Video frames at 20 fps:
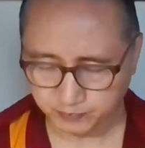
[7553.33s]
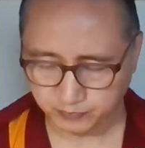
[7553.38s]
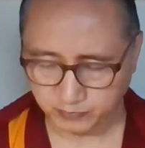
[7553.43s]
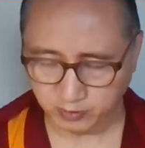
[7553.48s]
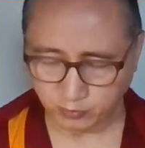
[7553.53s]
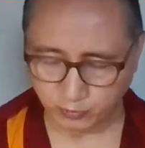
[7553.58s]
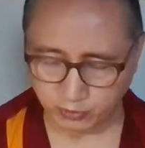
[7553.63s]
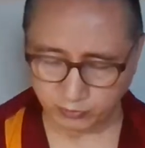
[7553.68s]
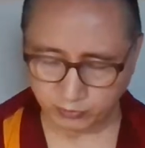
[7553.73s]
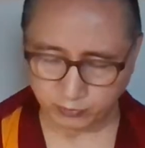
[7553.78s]

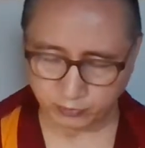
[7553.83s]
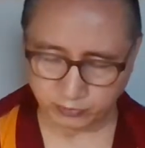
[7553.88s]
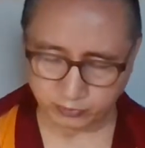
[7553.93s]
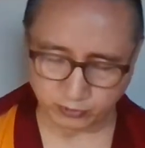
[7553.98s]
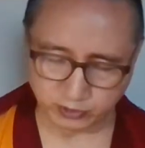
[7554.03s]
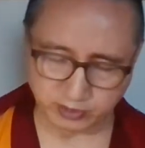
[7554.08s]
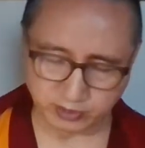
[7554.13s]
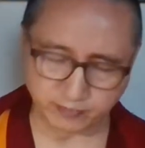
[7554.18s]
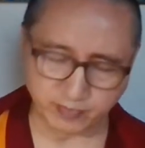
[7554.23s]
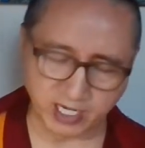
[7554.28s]

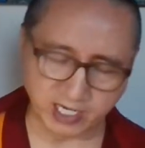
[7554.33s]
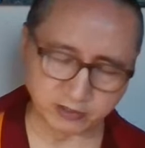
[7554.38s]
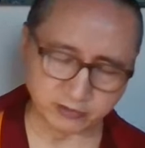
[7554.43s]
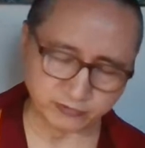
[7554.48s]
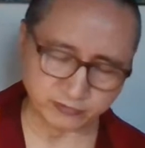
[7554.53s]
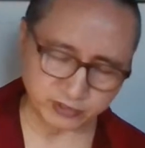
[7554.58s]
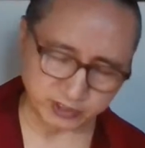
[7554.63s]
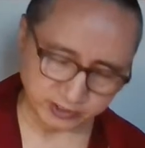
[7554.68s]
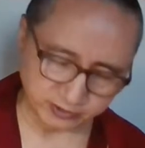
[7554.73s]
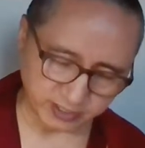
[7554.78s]
With a mind
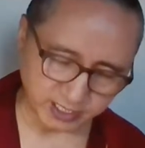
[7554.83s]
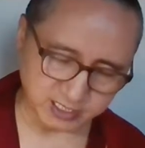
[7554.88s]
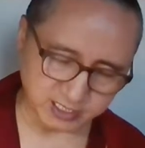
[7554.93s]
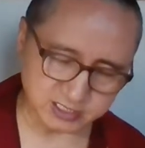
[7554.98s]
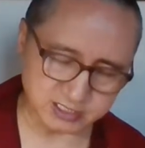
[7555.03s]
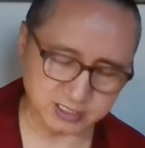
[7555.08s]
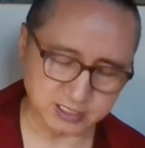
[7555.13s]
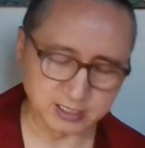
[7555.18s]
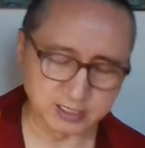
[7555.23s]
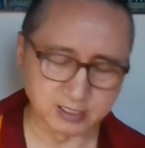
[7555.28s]
of
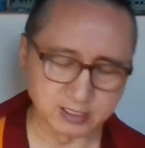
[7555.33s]
regret.